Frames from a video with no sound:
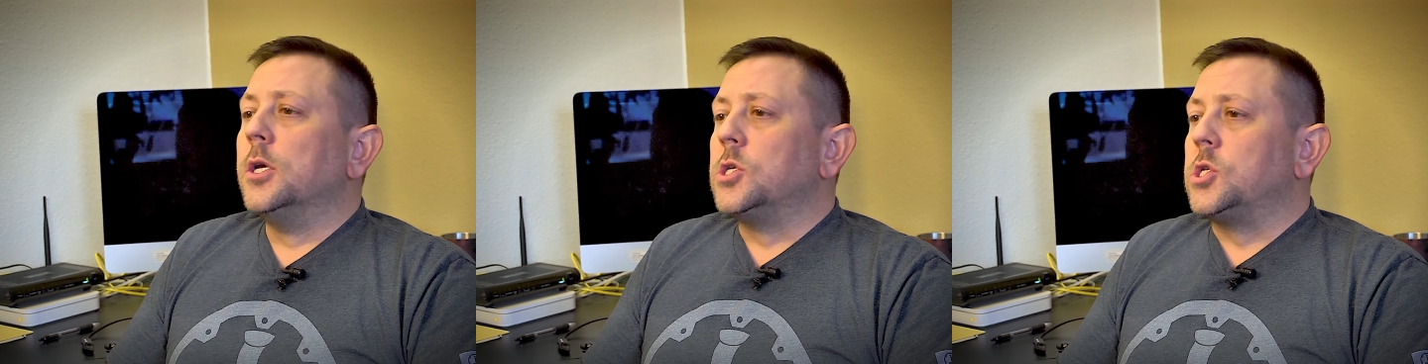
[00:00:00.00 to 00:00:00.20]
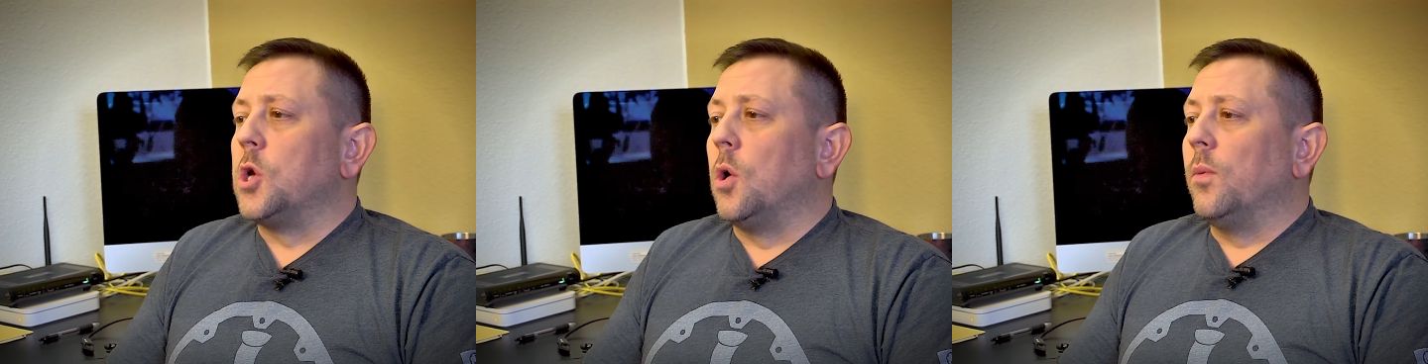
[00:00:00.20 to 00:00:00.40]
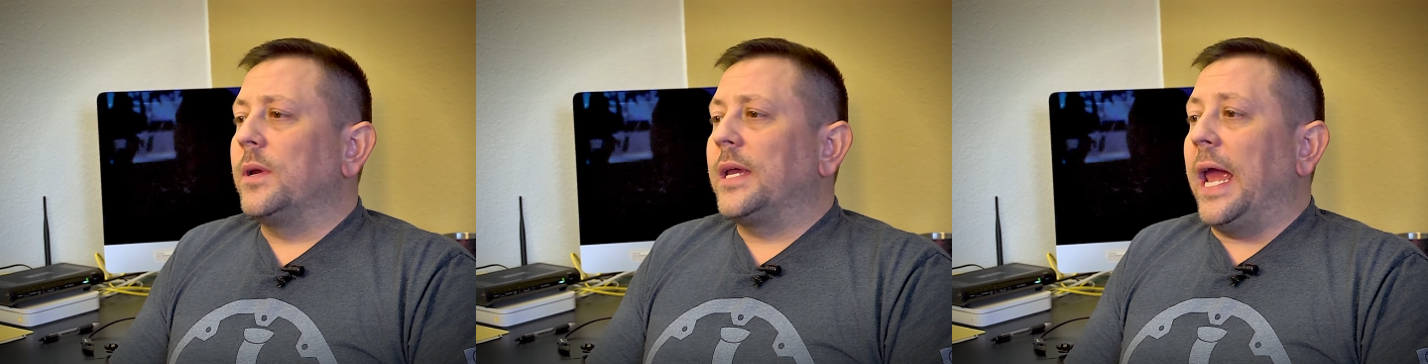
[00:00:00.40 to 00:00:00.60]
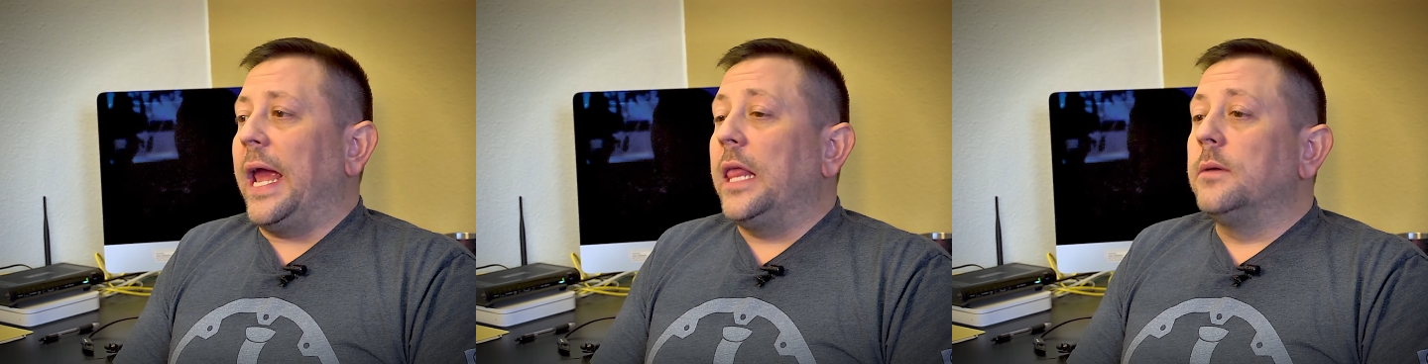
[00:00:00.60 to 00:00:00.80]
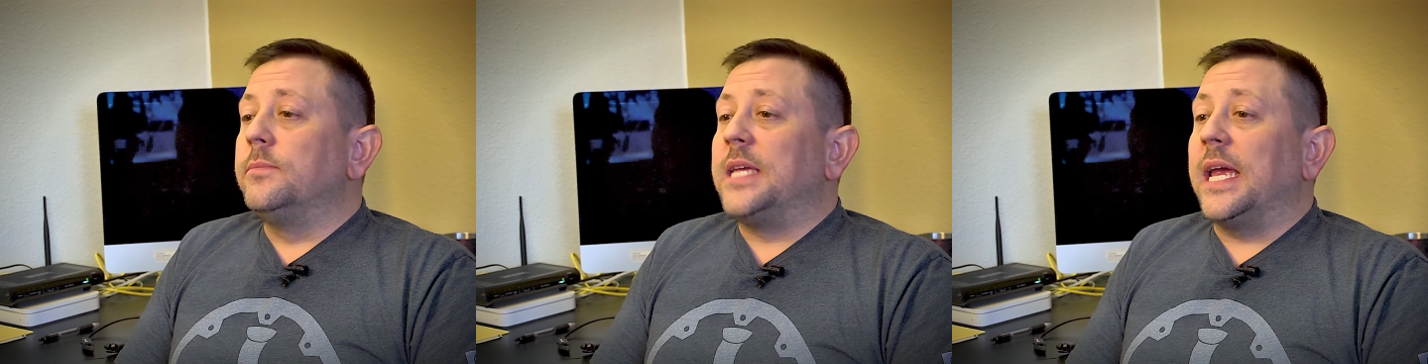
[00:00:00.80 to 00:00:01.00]
So
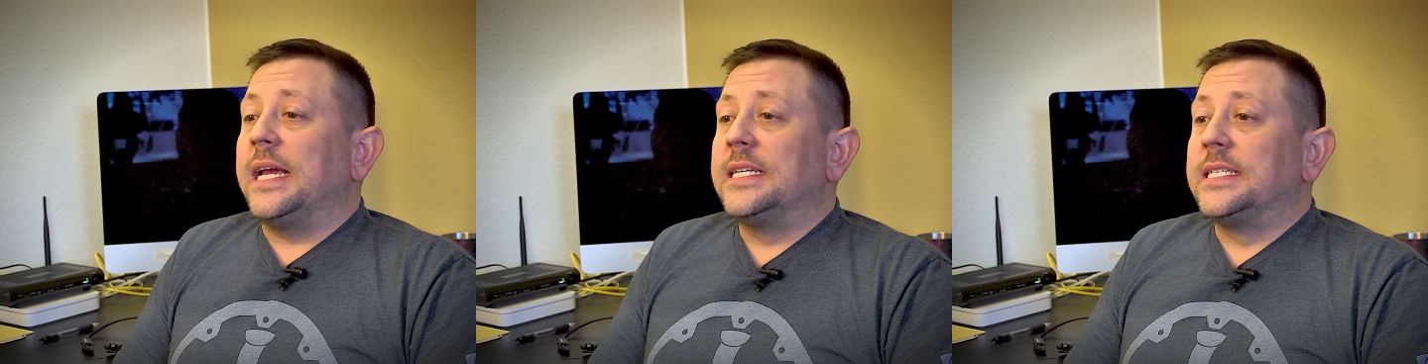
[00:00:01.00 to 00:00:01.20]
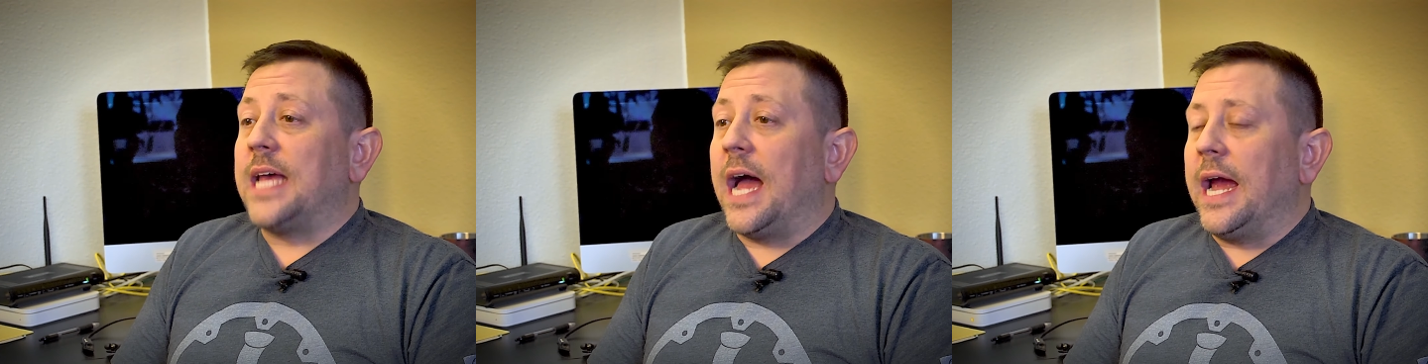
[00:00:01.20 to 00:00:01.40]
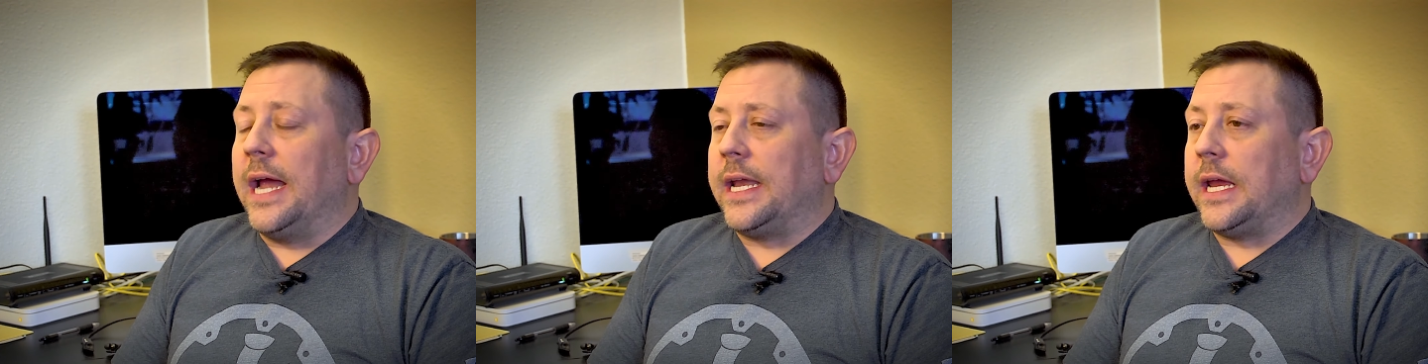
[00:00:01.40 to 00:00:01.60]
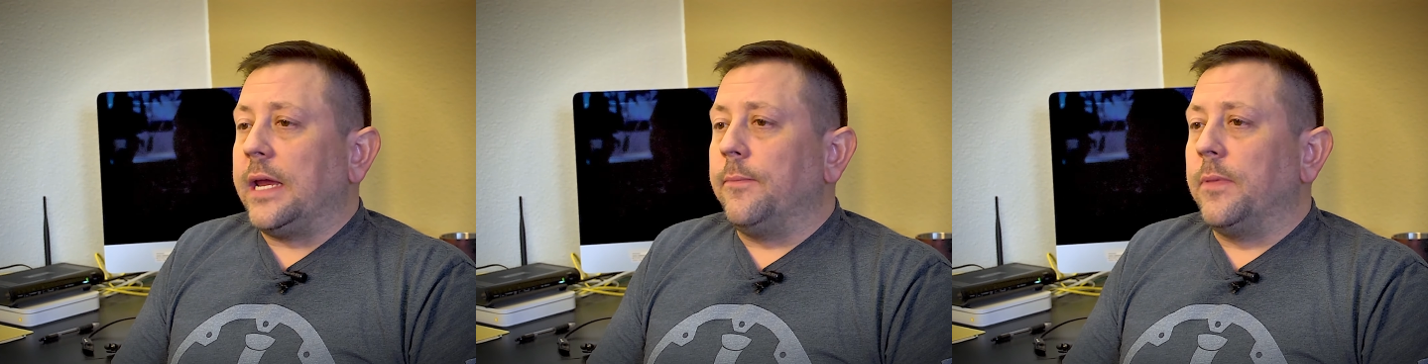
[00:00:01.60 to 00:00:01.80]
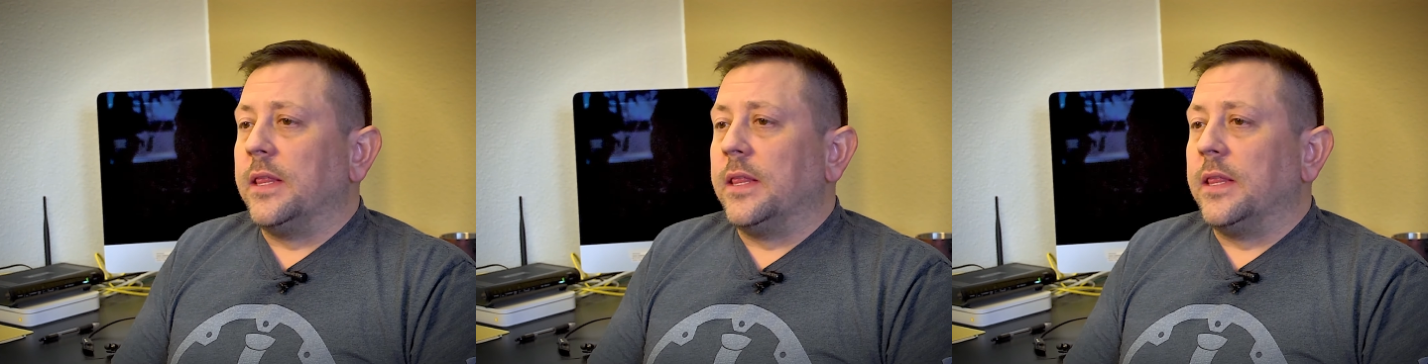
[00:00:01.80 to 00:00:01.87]
Caleb's anxiety,